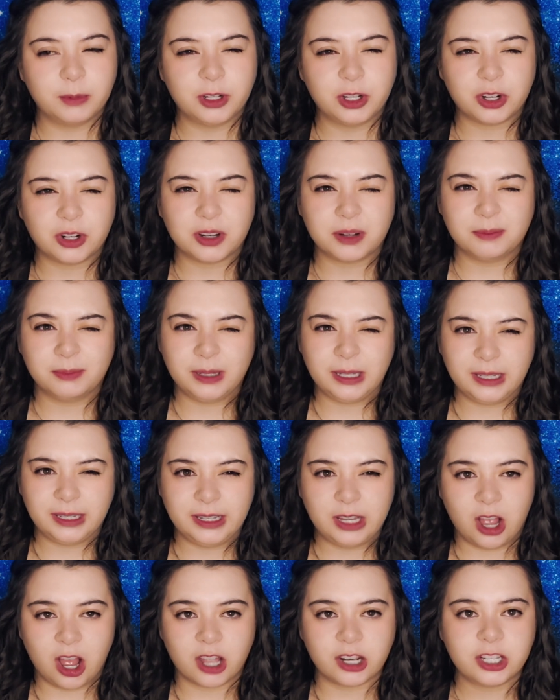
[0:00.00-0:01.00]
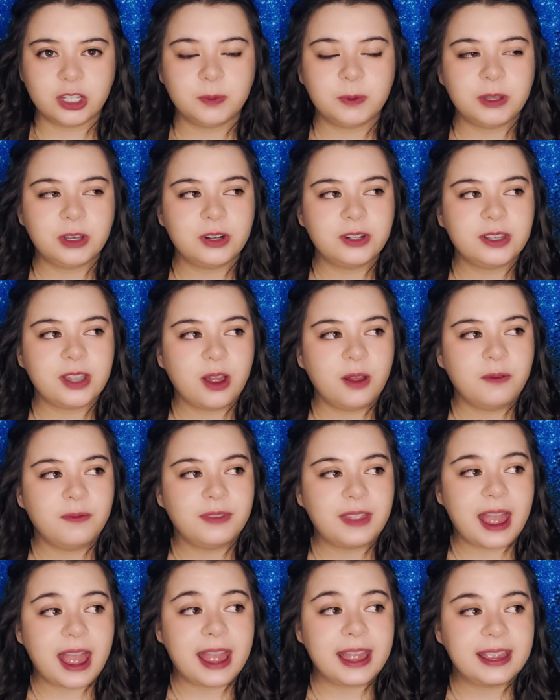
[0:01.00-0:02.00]
When you're completely honest with
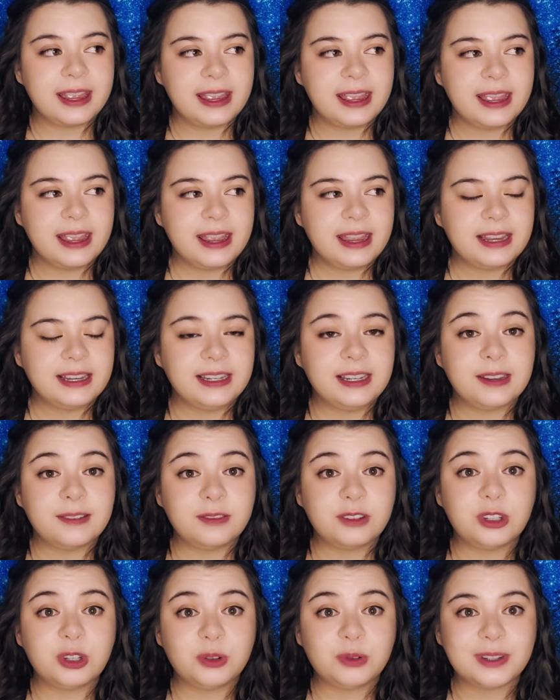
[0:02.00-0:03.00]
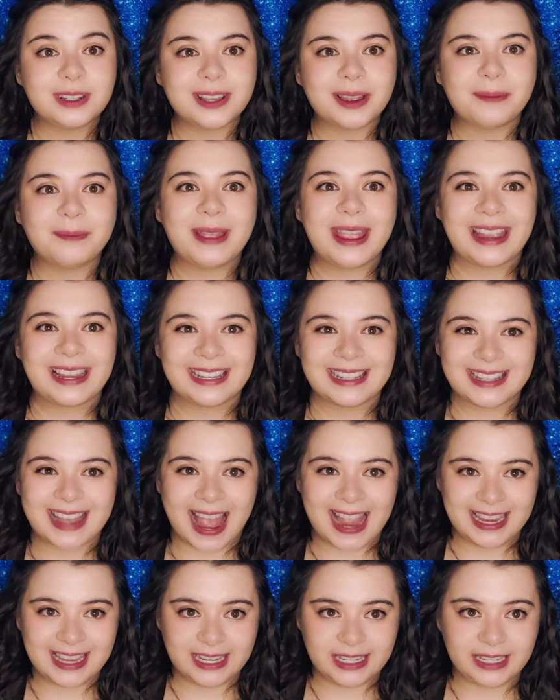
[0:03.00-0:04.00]
yourself, that gives you some
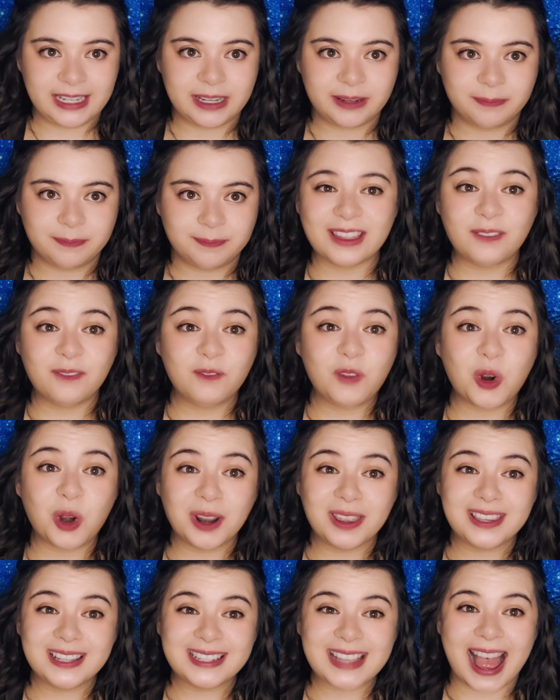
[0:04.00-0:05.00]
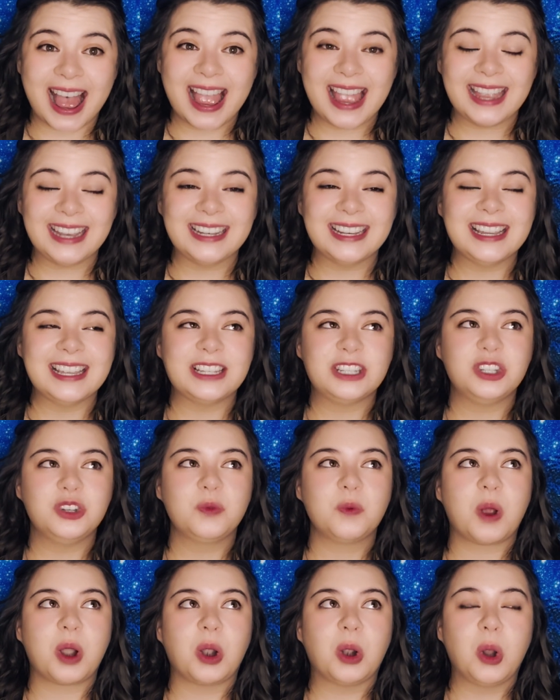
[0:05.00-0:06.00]
anxiety. The fourth sign is
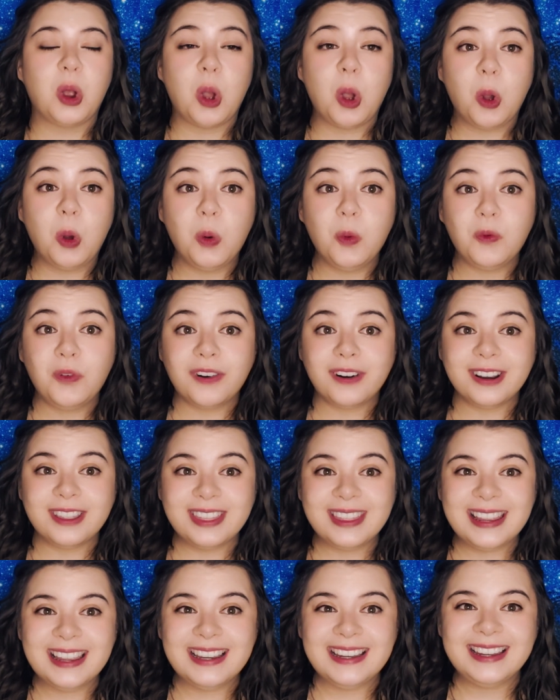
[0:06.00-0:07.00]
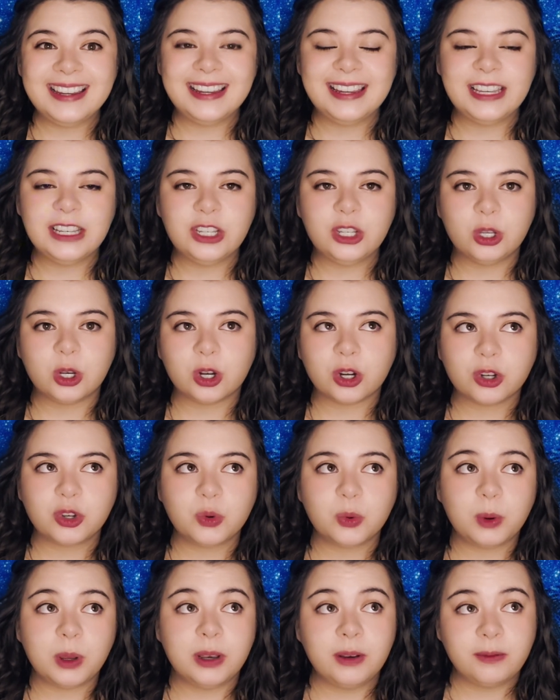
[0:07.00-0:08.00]
you are overthinking your
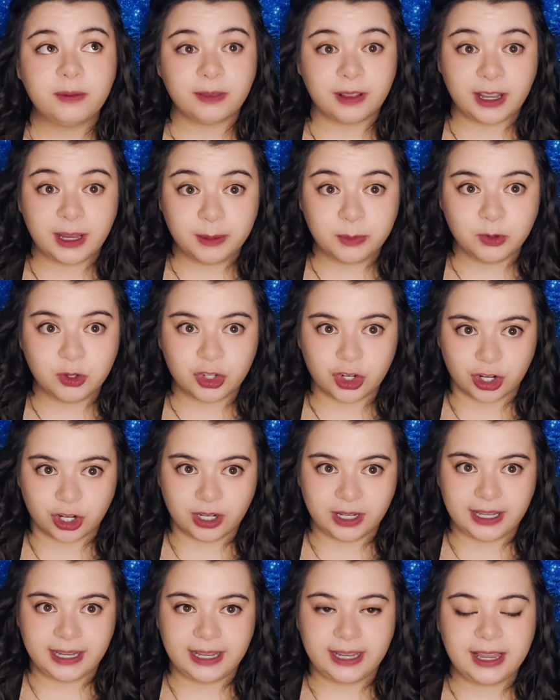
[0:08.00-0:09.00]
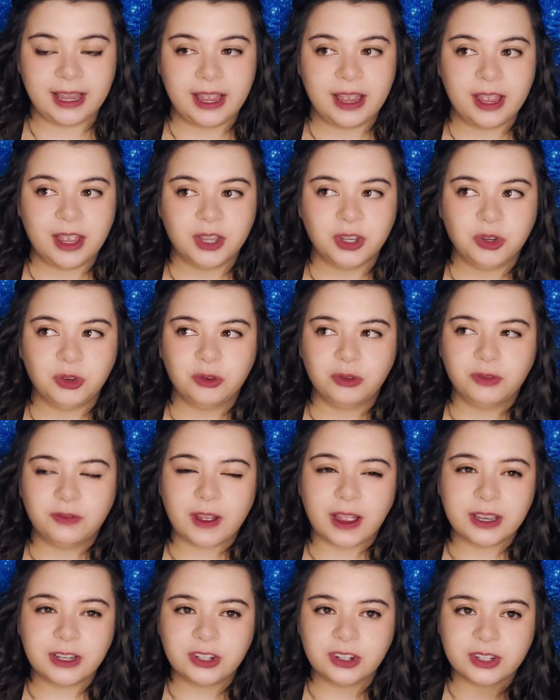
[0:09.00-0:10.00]
twin flame journey. You
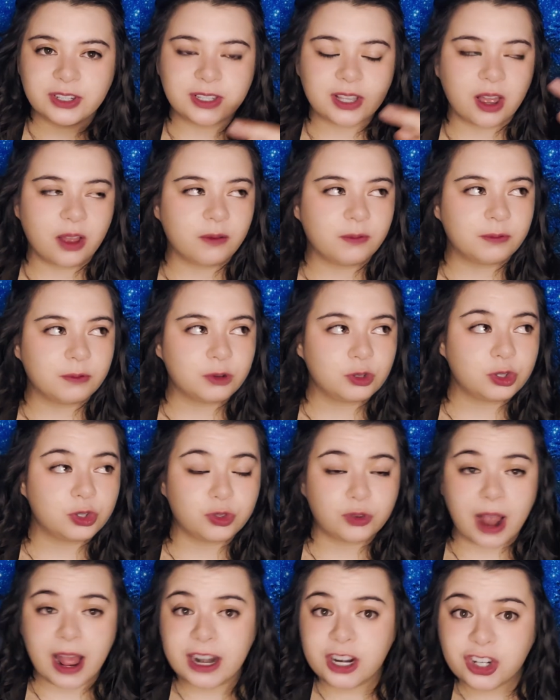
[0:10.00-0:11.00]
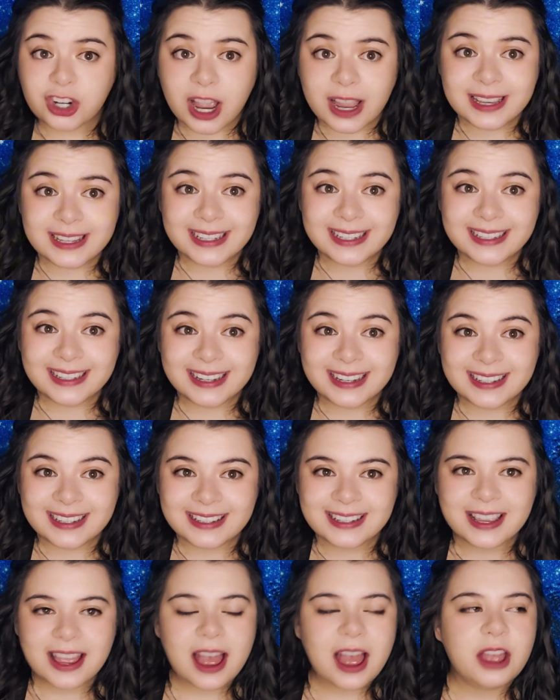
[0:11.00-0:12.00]
find yourself strategizing it.